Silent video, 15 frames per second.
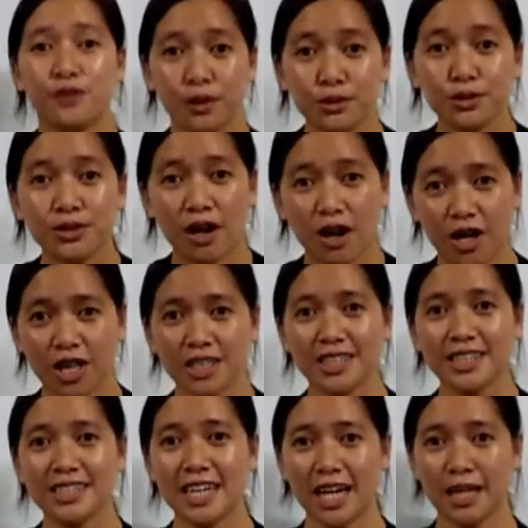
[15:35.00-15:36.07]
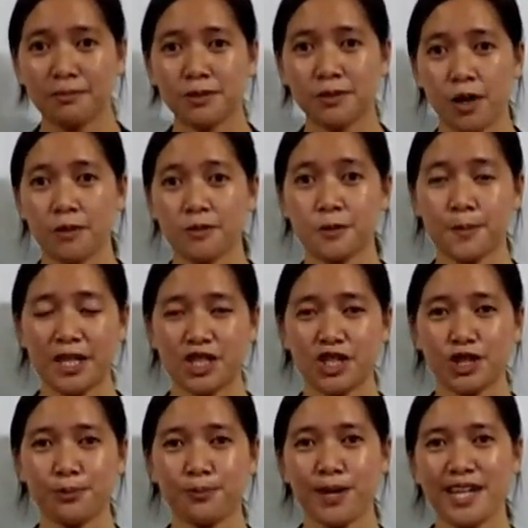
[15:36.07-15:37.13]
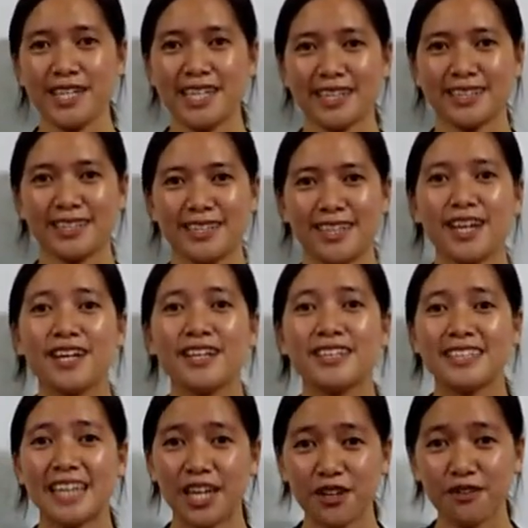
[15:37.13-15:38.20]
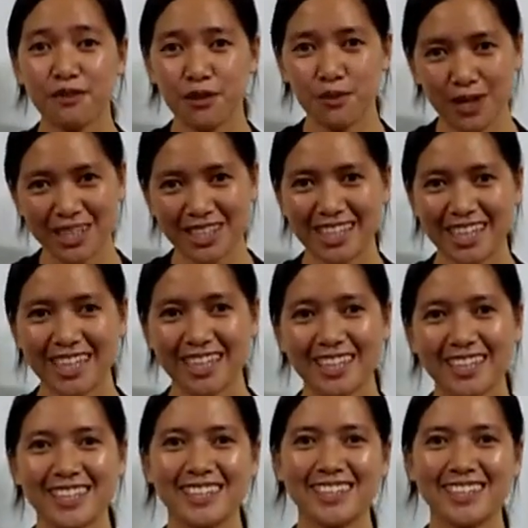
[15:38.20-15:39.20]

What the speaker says: Those are the types of special products. Thank you for watching.